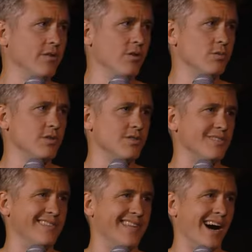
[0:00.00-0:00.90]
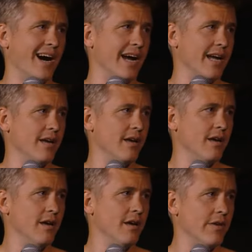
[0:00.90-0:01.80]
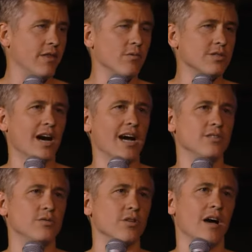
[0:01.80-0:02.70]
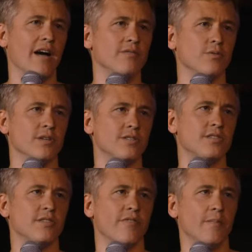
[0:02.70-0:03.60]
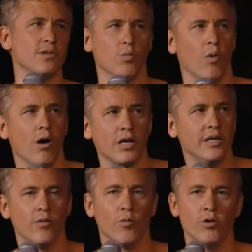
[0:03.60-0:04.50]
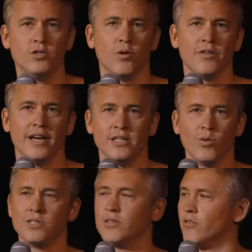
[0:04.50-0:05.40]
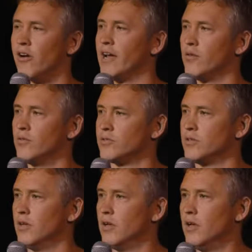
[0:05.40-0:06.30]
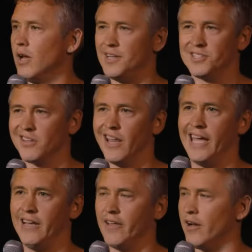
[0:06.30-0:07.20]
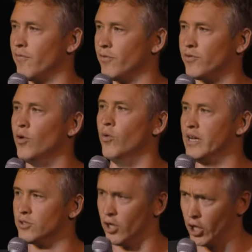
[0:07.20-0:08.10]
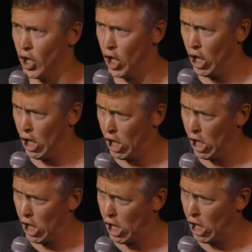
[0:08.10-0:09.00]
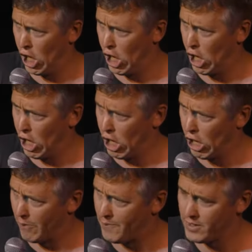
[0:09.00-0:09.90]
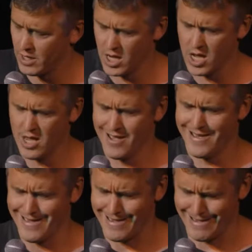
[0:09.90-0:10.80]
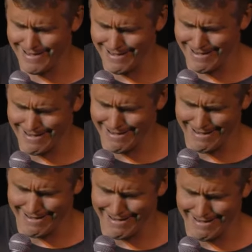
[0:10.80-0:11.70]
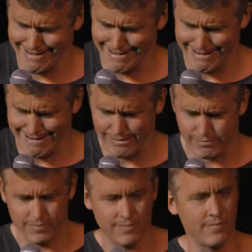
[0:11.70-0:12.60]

Dudes would just die. Like there was guys whose lives would consist of them just walking in the woods one day and twisting their ankles and just laying there for two weeks like, help! Help!